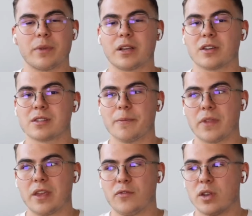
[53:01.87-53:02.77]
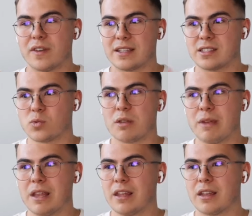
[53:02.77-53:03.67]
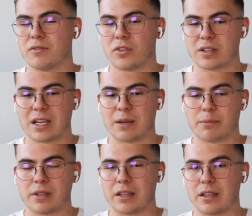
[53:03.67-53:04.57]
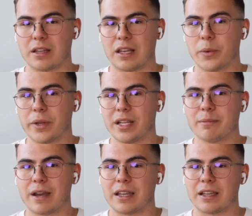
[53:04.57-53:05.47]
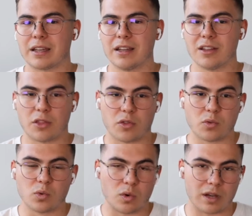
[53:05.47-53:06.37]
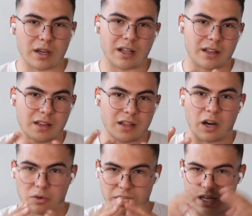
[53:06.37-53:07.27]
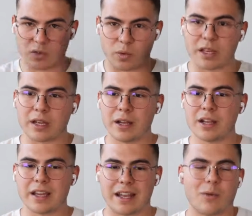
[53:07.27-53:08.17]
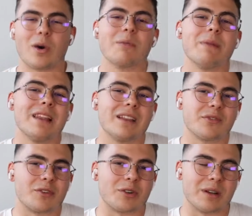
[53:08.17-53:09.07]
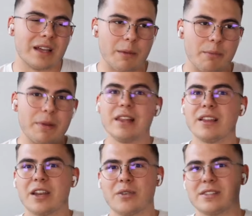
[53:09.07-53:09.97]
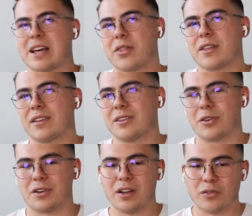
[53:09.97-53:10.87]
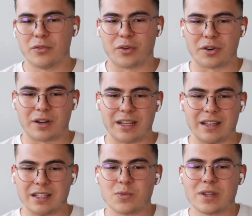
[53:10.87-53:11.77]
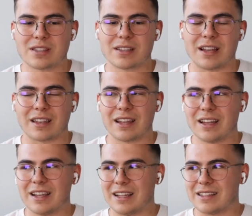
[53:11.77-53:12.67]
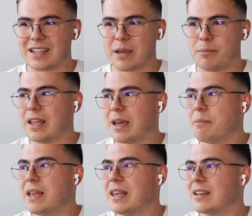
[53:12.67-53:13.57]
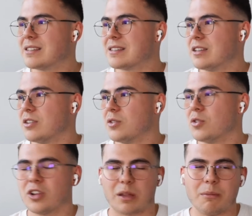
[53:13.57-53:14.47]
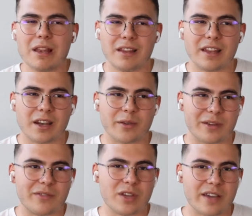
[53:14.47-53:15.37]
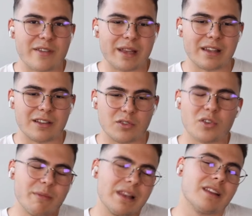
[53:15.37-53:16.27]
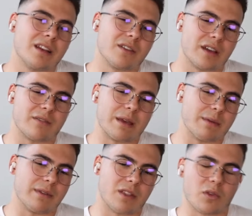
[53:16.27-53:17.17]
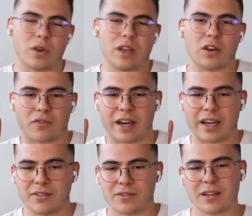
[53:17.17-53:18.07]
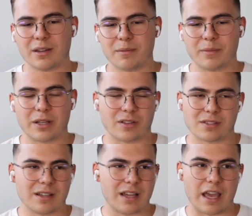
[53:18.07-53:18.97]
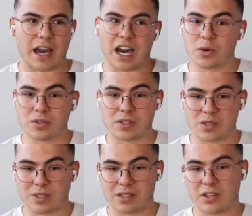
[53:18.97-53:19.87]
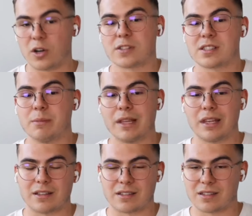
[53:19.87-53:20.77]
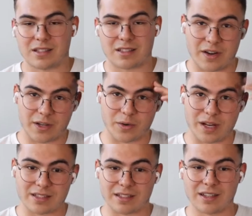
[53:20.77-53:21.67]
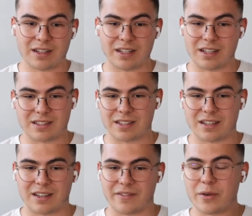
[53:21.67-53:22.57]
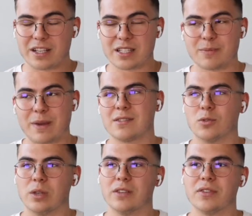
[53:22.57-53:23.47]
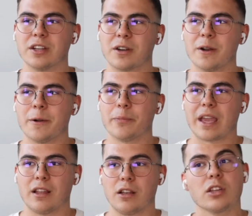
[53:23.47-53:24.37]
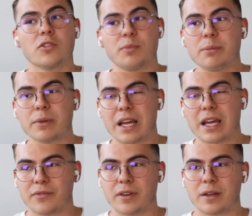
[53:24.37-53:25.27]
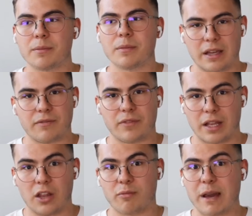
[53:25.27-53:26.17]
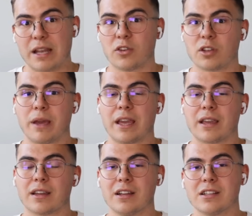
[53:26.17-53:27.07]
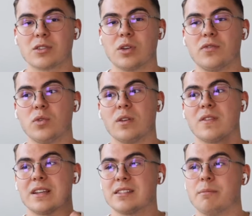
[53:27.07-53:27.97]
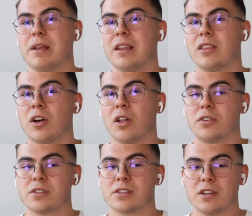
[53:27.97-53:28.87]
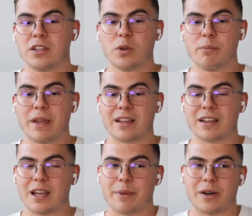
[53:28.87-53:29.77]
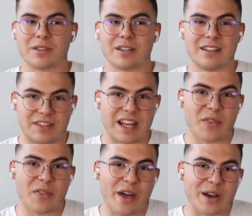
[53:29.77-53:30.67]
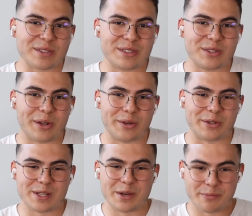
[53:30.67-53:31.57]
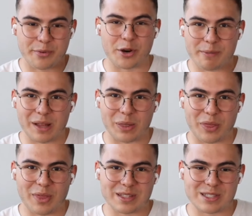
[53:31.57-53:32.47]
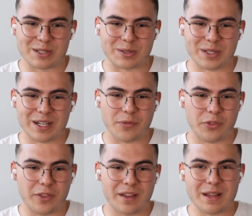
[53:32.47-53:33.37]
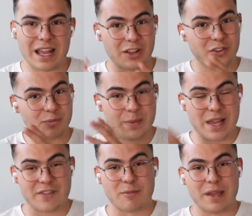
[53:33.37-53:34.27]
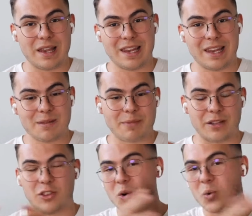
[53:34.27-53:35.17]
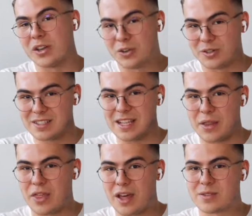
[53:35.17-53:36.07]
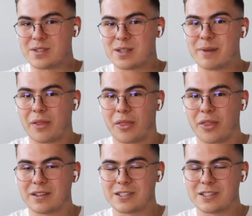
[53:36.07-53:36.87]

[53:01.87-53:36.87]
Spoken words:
Because if you invest 1 million, for example, in liquidity mining through our gateway, and 1 million for a billionaire is nothing, or for in Switzerland, it's a million is, you're not a millionaire if you have a million, you're a millionaire if you have maybe 3 or 5, because a house in Switzerland costs 1 million. It's very crazy. It's very expensive to live here, and a lot of people have a lot of money on the bank. So if you invest $1 million, you will make about $10,000 per month. So a lot of people have 1 million, but no one earns 10,000 a month.